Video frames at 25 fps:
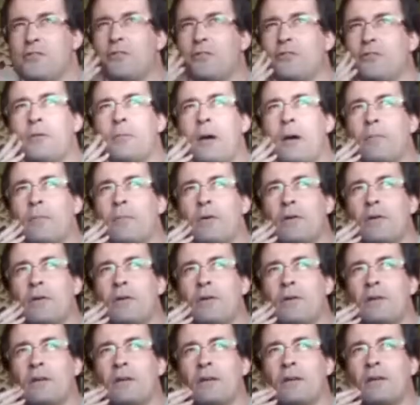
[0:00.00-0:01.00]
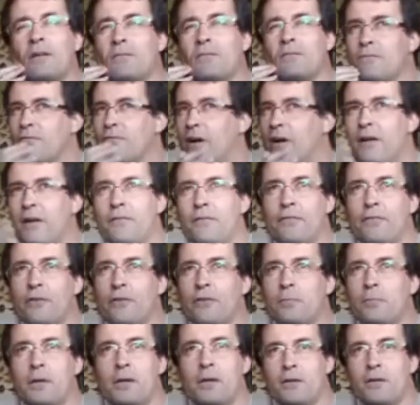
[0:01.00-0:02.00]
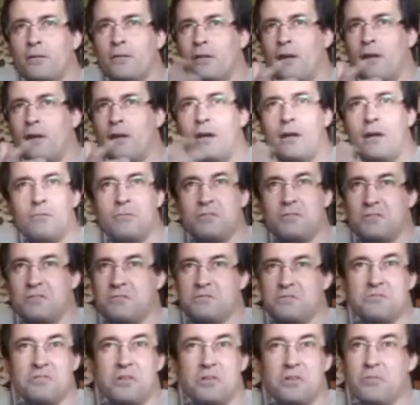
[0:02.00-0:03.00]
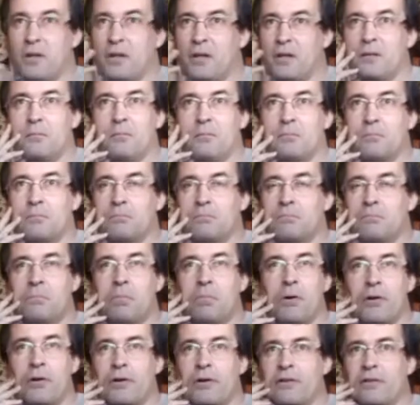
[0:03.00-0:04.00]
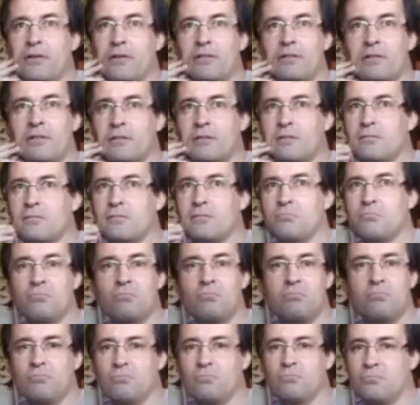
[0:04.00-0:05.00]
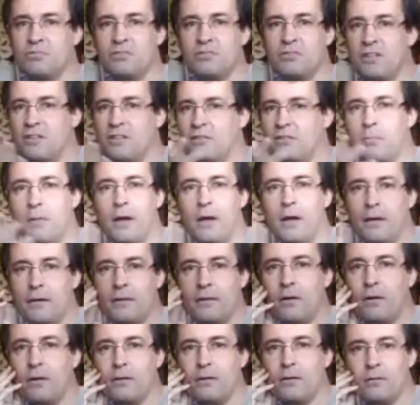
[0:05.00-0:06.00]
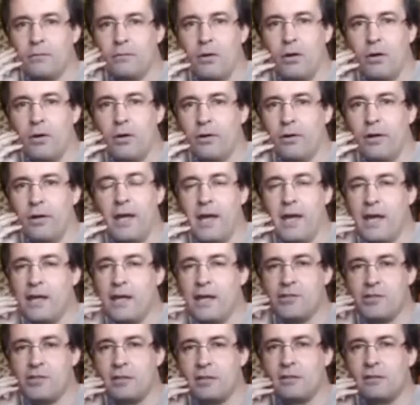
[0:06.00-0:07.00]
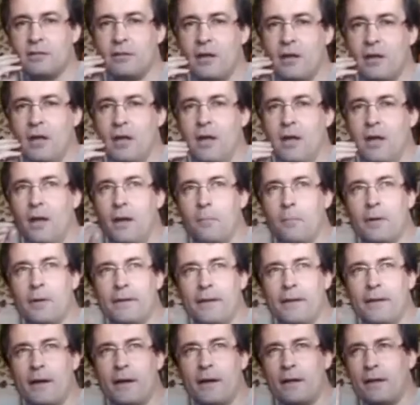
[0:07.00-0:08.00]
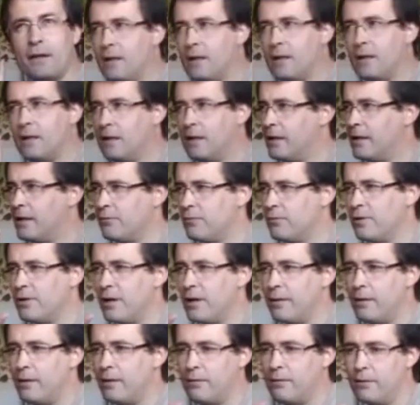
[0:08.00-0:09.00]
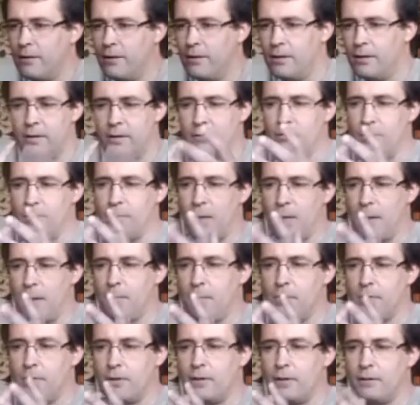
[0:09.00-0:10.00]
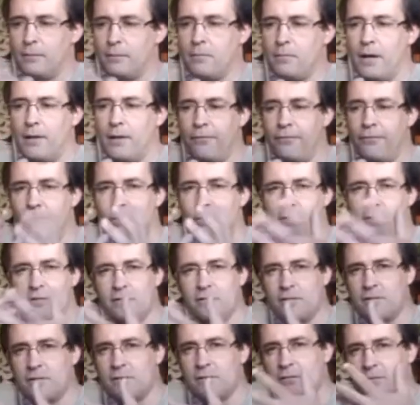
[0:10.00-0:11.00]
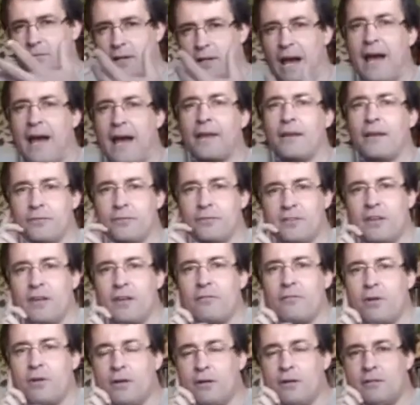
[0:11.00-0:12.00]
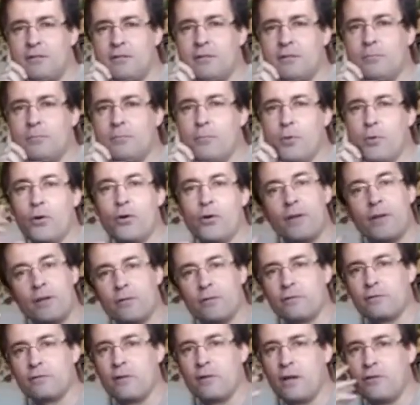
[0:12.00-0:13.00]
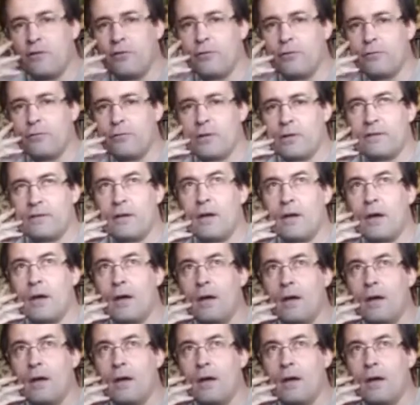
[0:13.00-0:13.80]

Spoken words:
remember the very first, because I was drawing birds since my early ages. But I clearly remember that my first kind of serious bird illustration was a